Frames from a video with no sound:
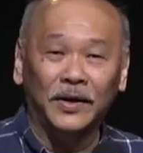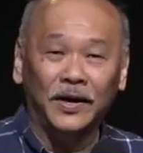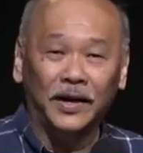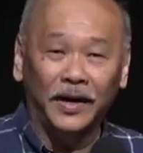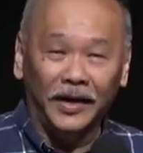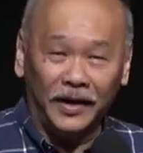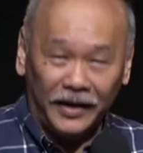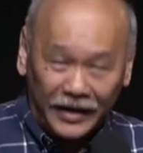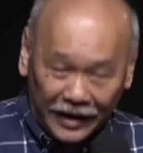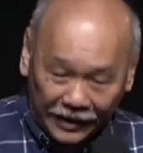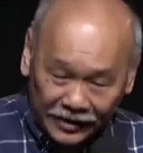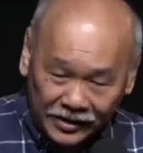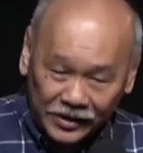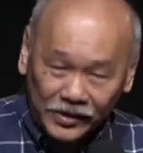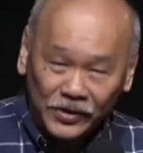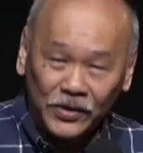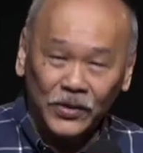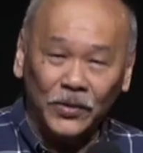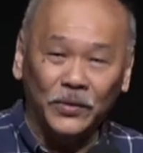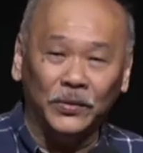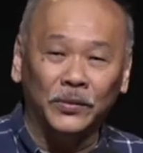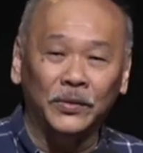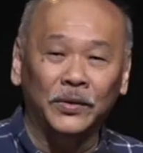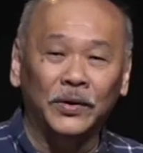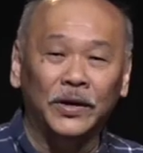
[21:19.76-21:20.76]
Let's
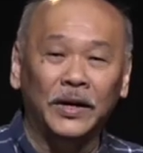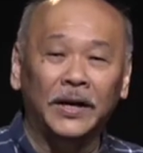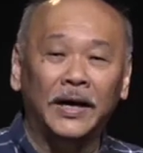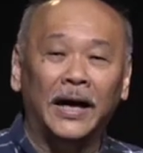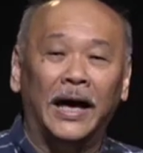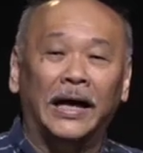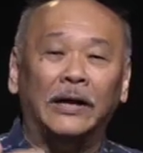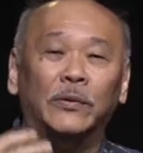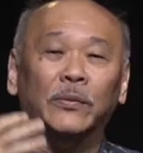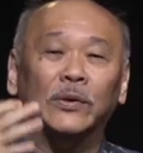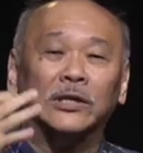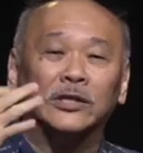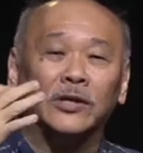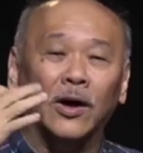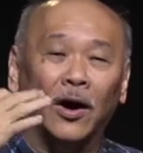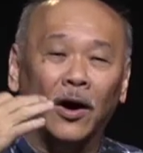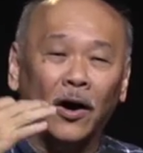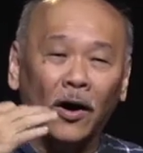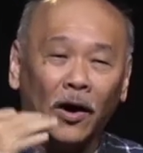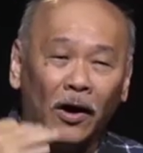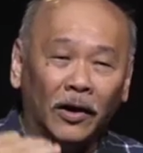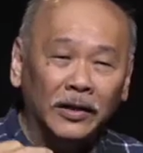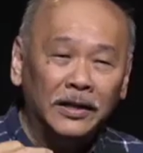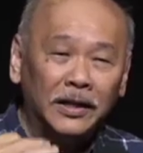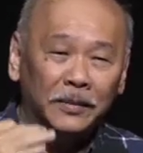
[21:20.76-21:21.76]
go. And it was
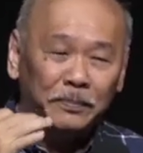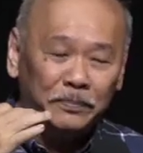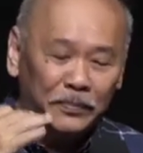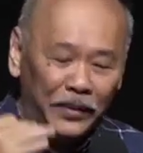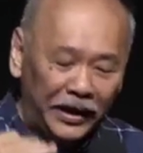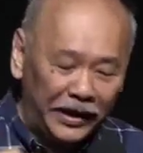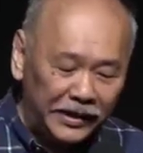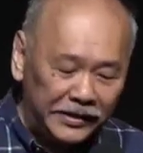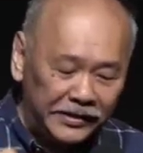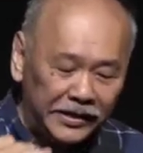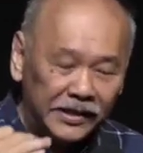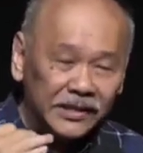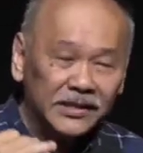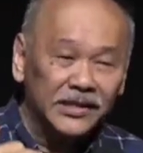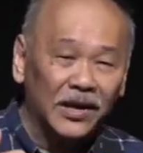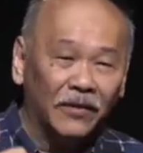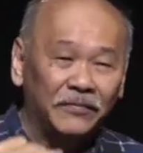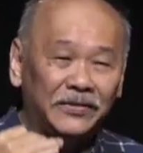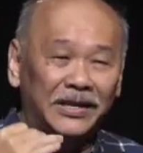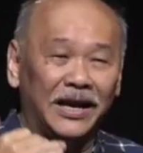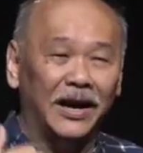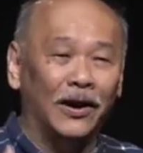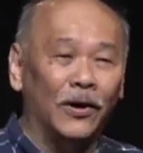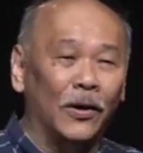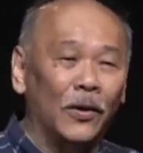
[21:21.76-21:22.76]
on the basis of
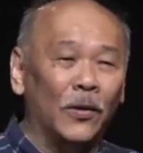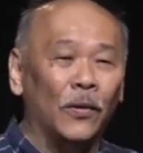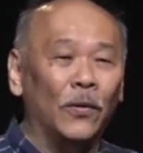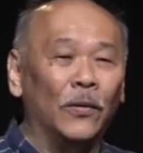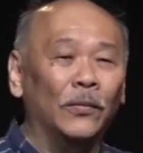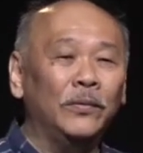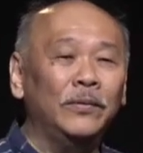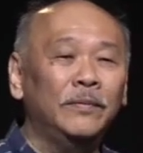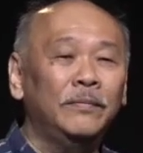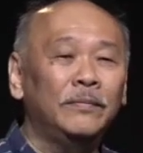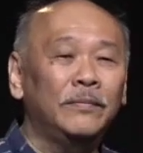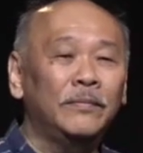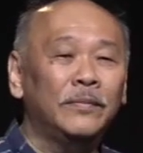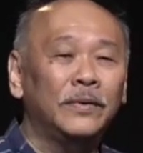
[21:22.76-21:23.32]
their own